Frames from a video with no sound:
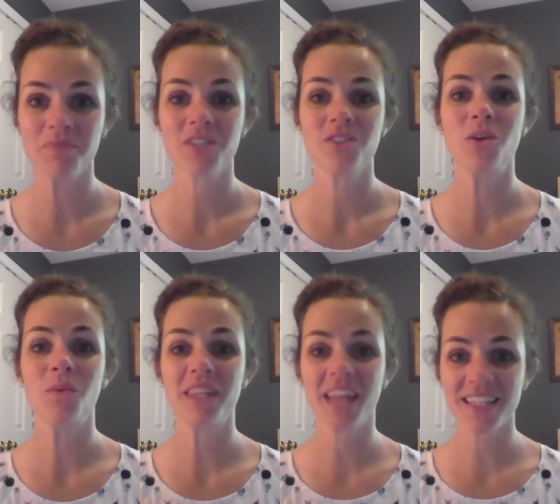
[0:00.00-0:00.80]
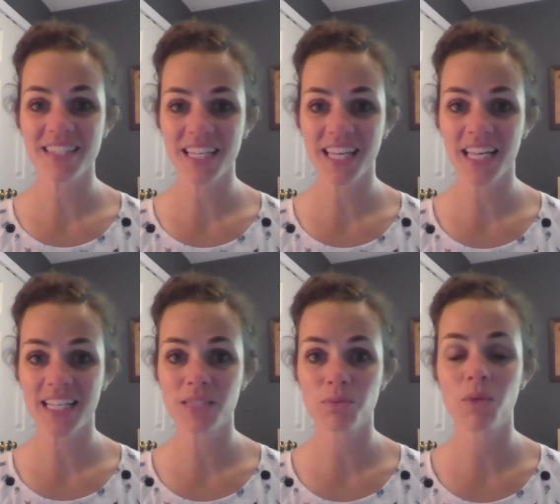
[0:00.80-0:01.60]
So when that's the
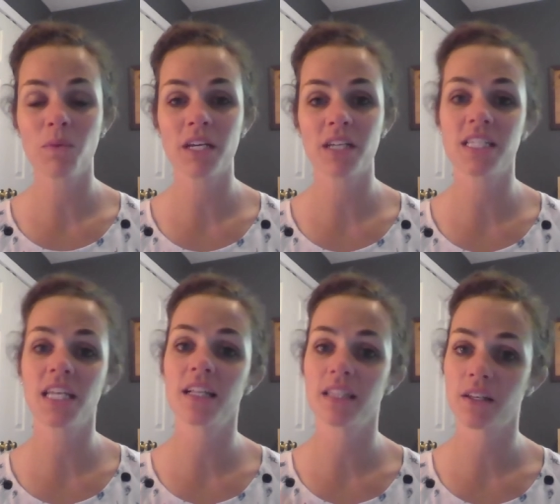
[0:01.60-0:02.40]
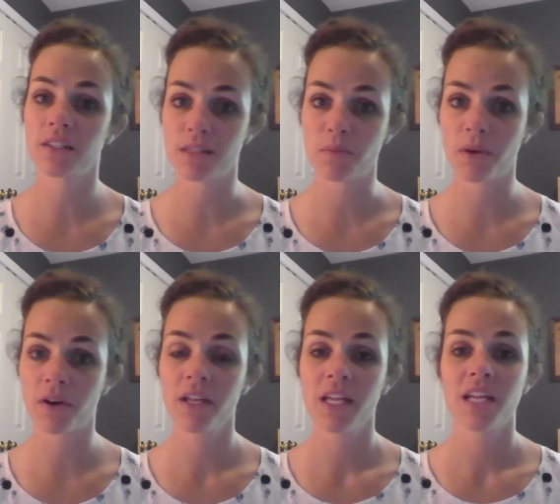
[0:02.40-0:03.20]
case, we want to dig a little deeper
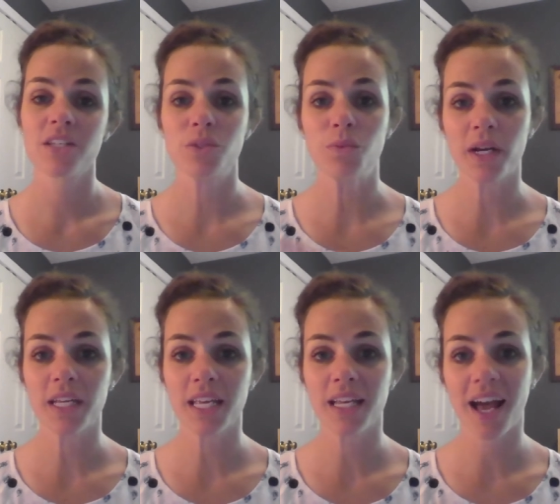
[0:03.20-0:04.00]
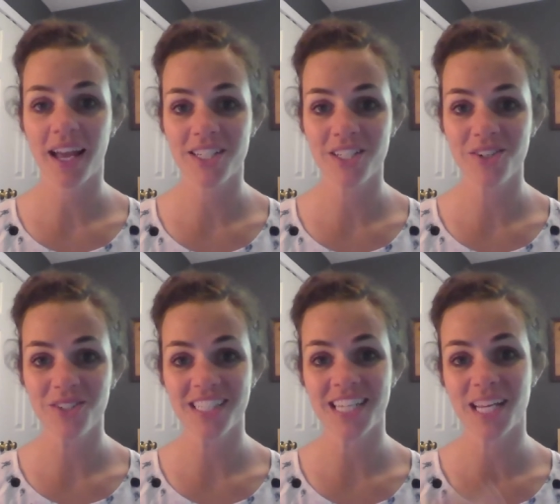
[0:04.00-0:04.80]
into what can I do to
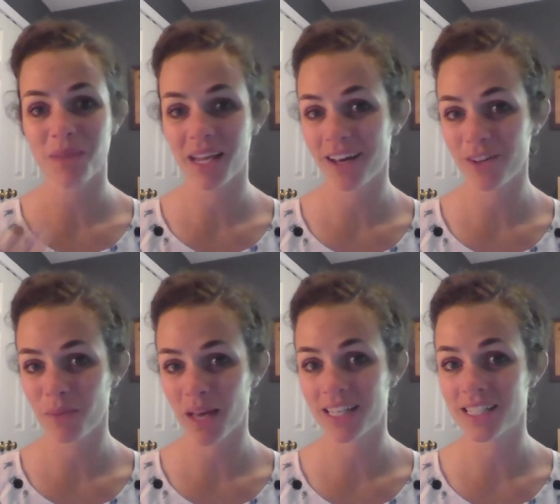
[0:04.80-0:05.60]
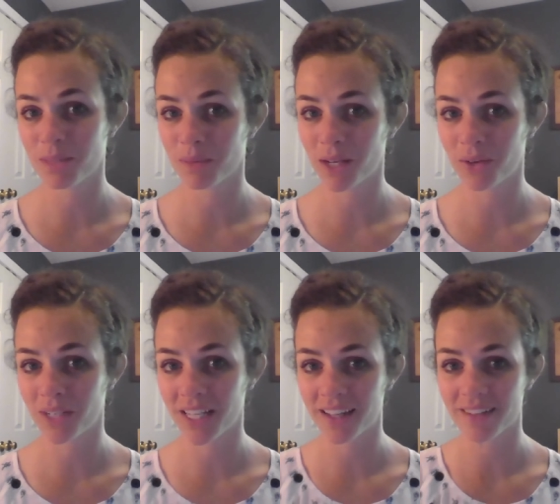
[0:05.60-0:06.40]
take my health back into my own
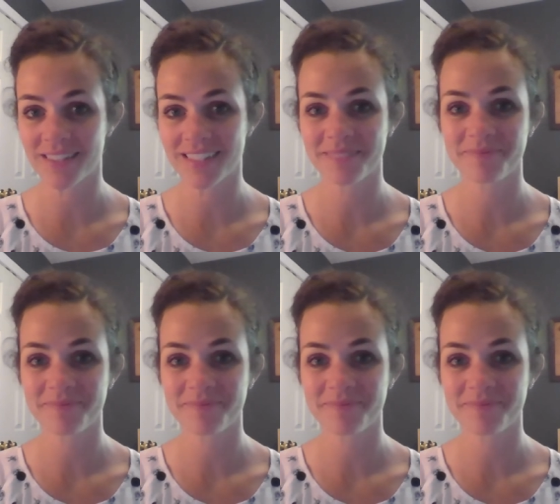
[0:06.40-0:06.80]
hands.